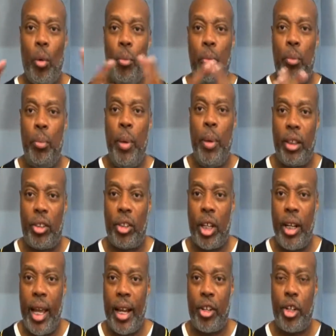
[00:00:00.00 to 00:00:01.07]
make this
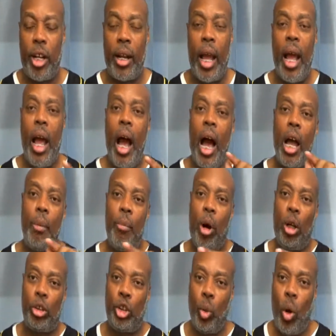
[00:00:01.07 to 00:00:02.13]
connection. I am
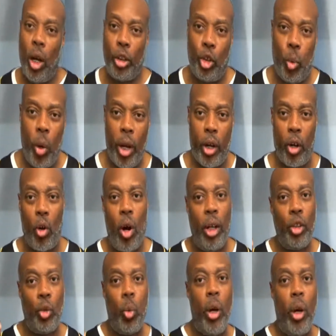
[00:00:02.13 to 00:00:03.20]
also on Twitter. Go on
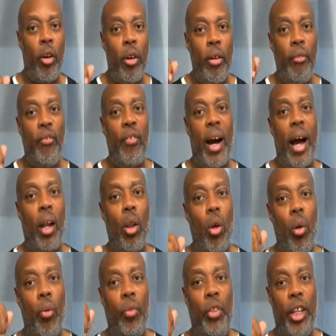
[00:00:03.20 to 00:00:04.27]
Twitter and
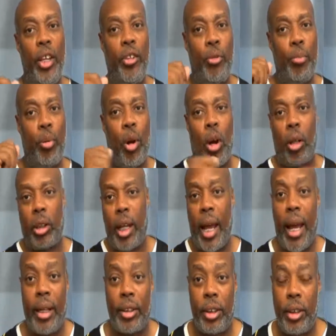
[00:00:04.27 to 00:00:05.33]
follow this
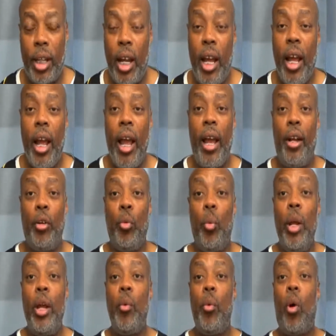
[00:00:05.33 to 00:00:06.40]
broadcast and
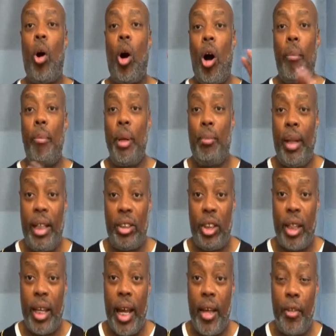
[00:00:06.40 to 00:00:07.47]
we will all be blessed
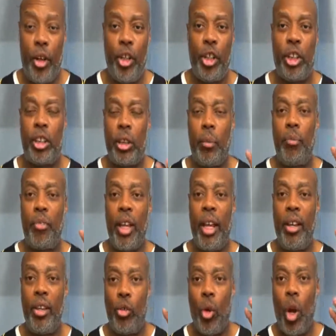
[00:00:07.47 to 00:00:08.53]
together. There's some
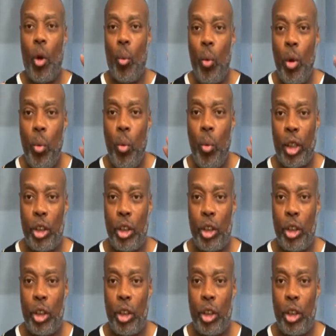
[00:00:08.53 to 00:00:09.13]
things we want to